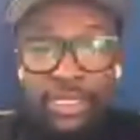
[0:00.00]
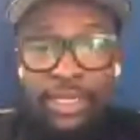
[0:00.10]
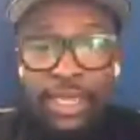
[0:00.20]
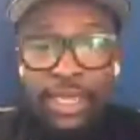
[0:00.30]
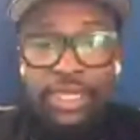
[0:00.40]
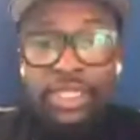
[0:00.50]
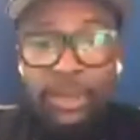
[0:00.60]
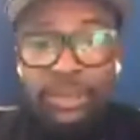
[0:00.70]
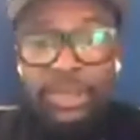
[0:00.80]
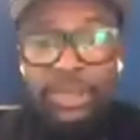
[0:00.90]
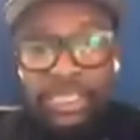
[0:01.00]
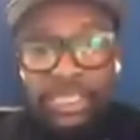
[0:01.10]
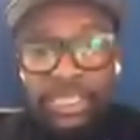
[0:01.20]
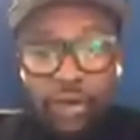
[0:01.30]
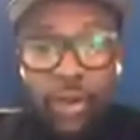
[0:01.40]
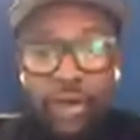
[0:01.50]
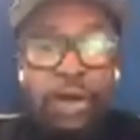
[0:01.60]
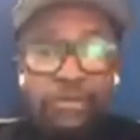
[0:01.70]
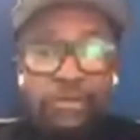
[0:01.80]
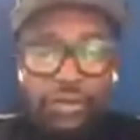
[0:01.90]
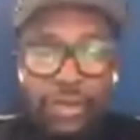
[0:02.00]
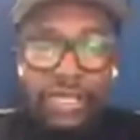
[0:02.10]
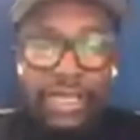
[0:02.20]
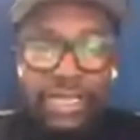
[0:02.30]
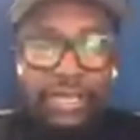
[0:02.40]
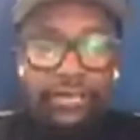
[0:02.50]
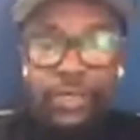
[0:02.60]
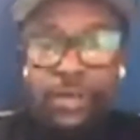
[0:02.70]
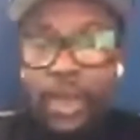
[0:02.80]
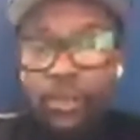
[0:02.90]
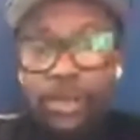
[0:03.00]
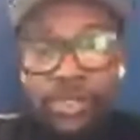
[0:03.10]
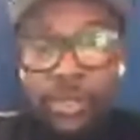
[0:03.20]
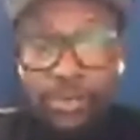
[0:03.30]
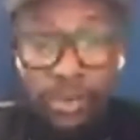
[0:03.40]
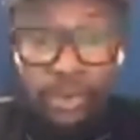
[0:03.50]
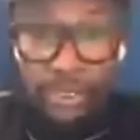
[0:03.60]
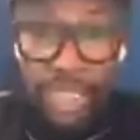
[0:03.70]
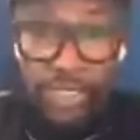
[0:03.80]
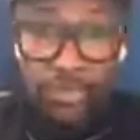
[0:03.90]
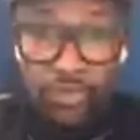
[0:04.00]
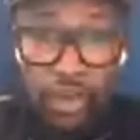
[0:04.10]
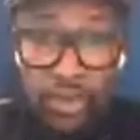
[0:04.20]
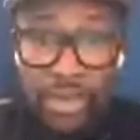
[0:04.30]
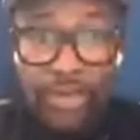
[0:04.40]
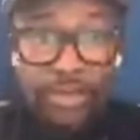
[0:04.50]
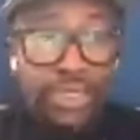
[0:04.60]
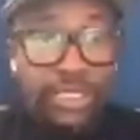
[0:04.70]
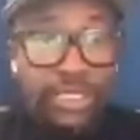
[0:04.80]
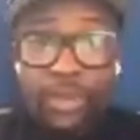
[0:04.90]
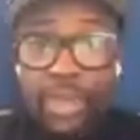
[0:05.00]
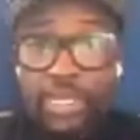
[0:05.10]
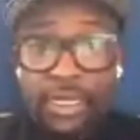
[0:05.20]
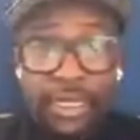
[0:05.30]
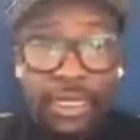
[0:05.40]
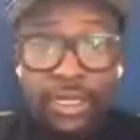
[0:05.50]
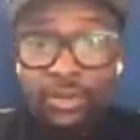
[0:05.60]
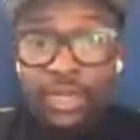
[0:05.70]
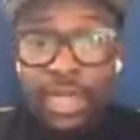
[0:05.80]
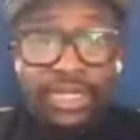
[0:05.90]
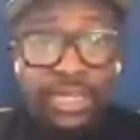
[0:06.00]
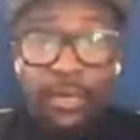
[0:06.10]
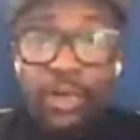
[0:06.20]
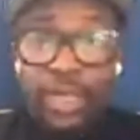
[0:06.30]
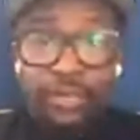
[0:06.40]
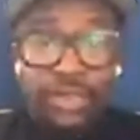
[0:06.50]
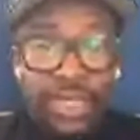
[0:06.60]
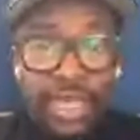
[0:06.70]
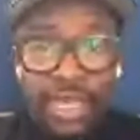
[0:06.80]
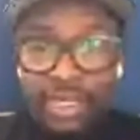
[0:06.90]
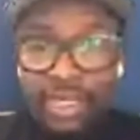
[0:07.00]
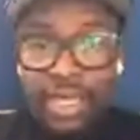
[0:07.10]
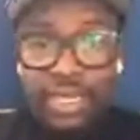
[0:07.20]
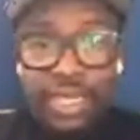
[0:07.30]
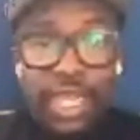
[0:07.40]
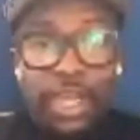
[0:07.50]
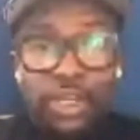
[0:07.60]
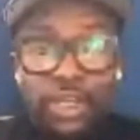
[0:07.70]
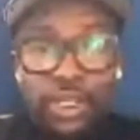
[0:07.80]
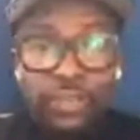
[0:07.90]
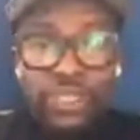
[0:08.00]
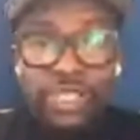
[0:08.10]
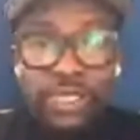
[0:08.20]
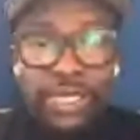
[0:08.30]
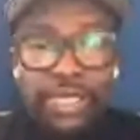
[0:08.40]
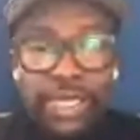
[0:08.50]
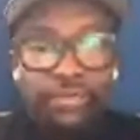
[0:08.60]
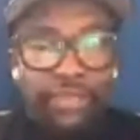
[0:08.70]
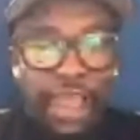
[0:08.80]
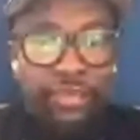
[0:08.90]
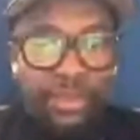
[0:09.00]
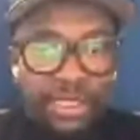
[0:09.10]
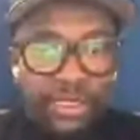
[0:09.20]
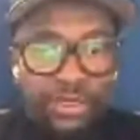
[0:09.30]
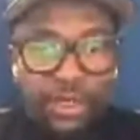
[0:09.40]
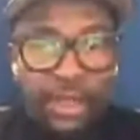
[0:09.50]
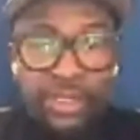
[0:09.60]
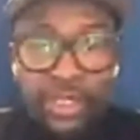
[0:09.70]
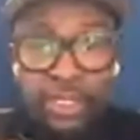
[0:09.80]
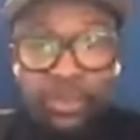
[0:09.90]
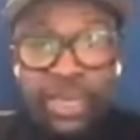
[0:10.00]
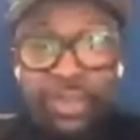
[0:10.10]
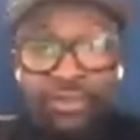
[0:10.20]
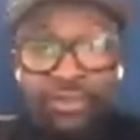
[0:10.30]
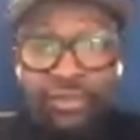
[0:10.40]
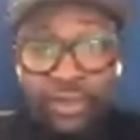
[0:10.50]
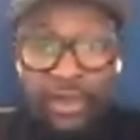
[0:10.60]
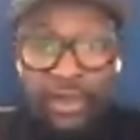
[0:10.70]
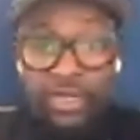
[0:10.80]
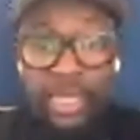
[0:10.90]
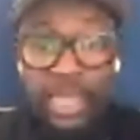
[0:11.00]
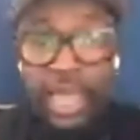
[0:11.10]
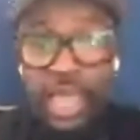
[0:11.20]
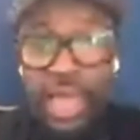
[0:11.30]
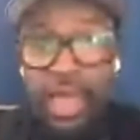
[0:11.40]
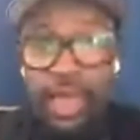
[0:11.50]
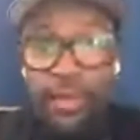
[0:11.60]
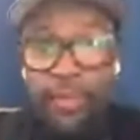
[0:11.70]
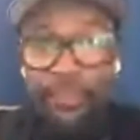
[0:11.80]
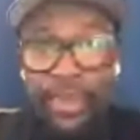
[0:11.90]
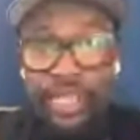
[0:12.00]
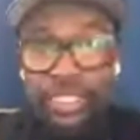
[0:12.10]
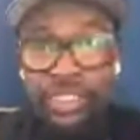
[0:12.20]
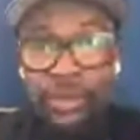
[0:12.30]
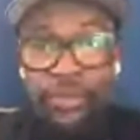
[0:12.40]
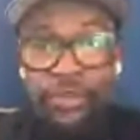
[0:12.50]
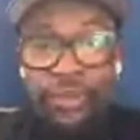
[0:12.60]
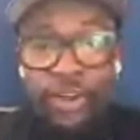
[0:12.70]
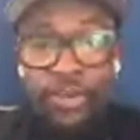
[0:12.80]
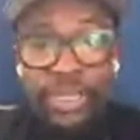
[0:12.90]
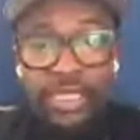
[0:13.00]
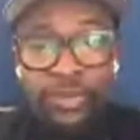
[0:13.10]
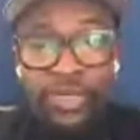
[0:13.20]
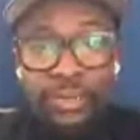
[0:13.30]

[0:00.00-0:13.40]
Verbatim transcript: Like even though I wasn't up on the stage performing, I was still making the you know the lights come on every day and like you know facilitating that environment still. So I was still being fulfilled. Um, and so fulfillment is really my biggest goal. I don't.